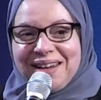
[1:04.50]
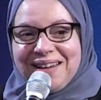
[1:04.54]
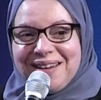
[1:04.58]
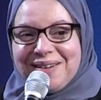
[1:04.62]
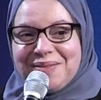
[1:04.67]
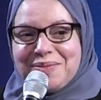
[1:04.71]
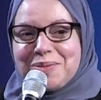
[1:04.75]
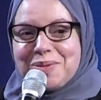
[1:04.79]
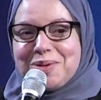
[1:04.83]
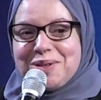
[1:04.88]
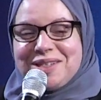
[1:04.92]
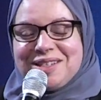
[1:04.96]

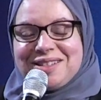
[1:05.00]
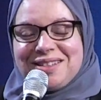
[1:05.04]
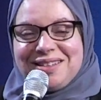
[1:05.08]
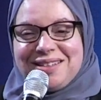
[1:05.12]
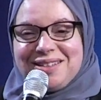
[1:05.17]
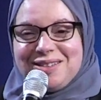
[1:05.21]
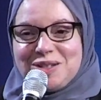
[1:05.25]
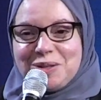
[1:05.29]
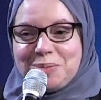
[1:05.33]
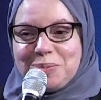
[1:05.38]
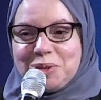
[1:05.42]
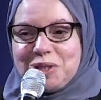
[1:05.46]
I'm originally
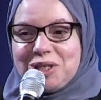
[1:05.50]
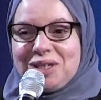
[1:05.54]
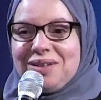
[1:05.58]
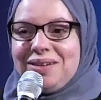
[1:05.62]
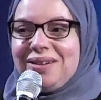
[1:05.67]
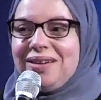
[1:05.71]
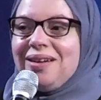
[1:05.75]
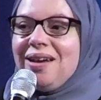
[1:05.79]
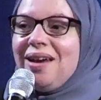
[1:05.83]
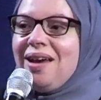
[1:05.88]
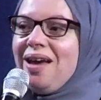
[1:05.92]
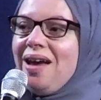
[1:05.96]

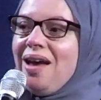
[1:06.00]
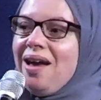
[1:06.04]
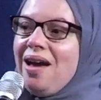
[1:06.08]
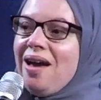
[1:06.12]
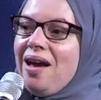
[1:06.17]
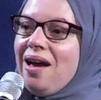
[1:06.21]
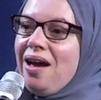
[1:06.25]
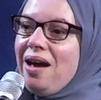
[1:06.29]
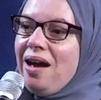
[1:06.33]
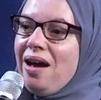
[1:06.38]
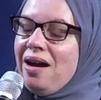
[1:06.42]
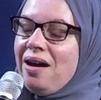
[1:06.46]
Egyptian.
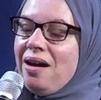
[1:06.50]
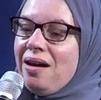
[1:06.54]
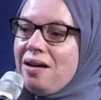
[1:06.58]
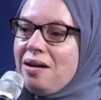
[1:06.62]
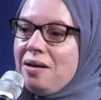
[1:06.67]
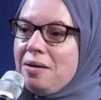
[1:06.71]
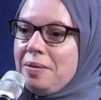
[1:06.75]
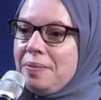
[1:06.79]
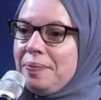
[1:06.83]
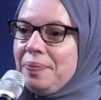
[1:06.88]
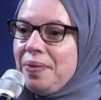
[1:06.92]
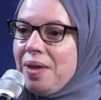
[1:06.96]

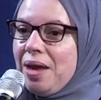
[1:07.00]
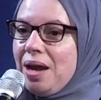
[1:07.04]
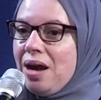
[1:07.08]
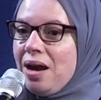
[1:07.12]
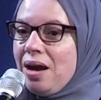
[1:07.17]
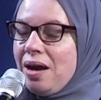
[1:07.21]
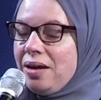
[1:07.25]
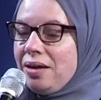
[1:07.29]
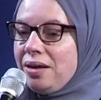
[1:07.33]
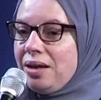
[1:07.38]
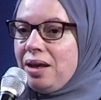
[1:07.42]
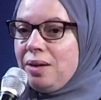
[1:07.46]

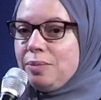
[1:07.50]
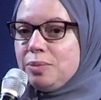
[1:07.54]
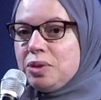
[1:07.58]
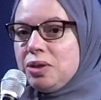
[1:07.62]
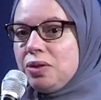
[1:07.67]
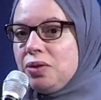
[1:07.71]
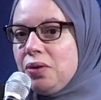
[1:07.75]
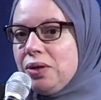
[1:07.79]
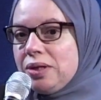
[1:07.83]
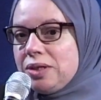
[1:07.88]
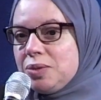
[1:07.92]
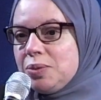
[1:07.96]
I came to
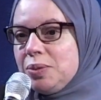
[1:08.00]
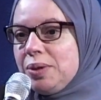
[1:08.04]
the U.S.